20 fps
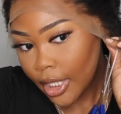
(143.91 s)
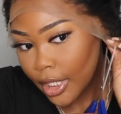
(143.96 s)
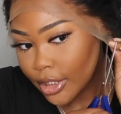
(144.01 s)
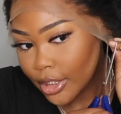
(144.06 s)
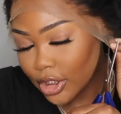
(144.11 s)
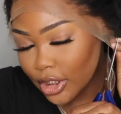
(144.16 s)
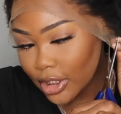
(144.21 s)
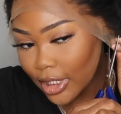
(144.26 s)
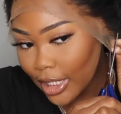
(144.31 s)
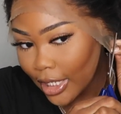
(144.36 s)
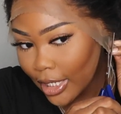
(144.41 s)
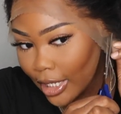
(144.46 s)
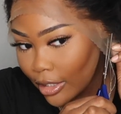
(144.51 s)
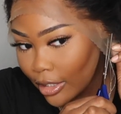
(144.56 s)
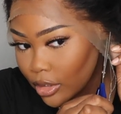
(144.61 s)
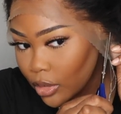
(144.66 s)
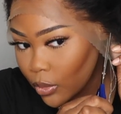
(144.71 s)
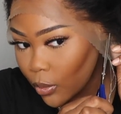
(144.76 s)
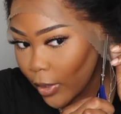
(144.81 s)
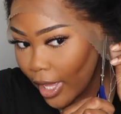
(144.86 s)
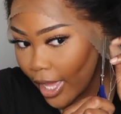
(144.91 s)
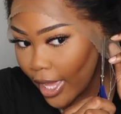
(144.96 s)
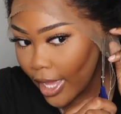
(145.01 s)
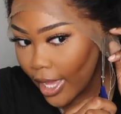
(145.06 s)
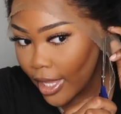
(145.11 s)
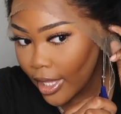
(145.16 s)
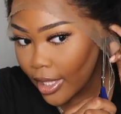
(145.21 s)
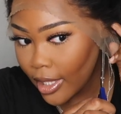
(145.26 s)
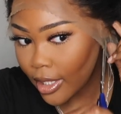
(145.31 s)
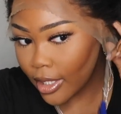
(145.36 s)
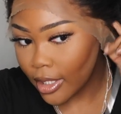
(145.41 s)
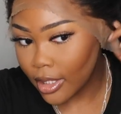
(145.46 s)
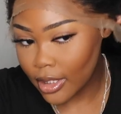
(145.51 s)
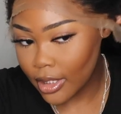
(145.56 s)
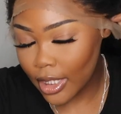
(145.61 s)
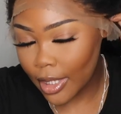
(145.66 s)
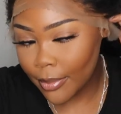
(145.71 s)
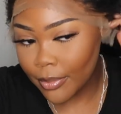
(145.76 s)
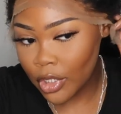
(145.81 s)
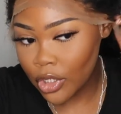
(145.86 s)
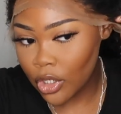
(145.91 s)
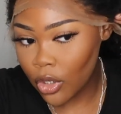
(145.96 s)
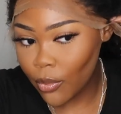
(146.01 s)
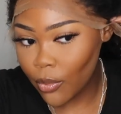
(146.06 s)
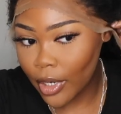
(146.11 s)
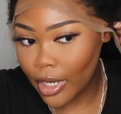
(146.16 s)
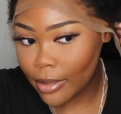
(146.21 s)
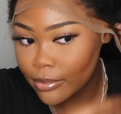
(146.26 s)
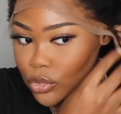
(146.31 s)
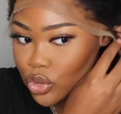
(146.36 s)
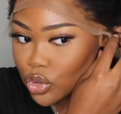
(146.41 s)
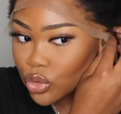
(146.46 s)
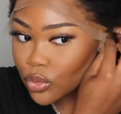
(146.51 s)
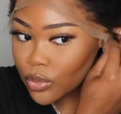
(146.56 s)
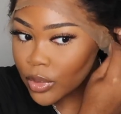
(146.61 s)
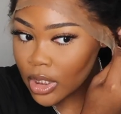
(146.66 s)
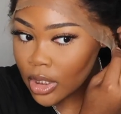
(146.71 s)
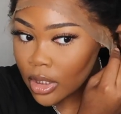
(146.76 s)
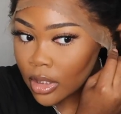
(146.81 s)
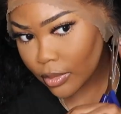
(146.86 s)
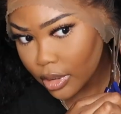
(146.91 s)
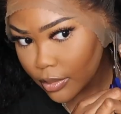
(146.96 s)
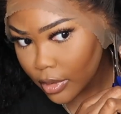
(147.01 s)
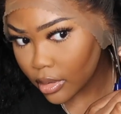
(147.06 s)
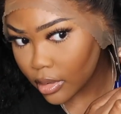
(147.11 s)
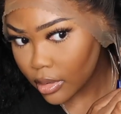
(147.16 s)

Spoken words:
Just get it out the way. Let me know what I'm doing.